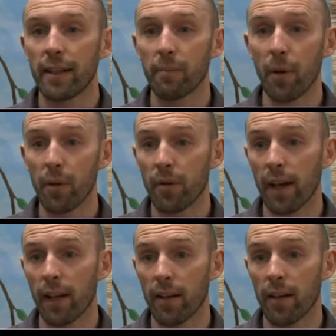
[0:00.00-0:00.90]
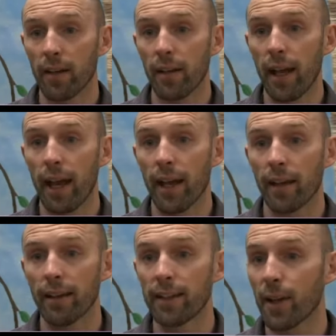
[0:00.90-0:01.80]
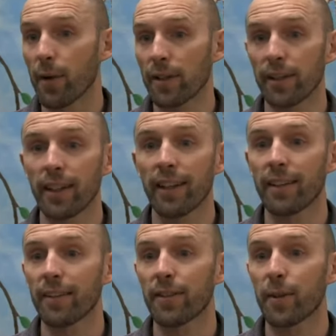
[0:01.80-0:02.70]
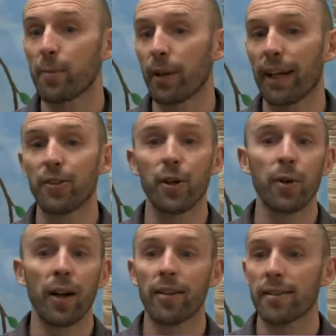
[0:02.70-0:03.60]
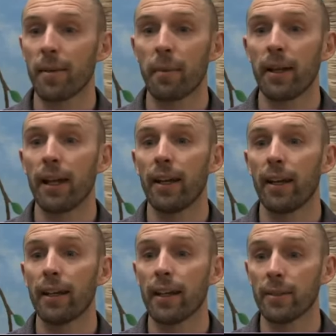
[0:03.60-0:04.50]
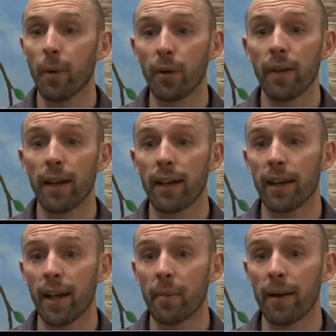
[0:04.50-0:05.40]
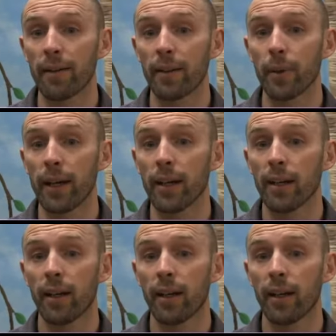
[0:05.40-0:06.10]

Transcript: and motivated, and he's always looking to play a joke on somebody, and he's motivated to come every week.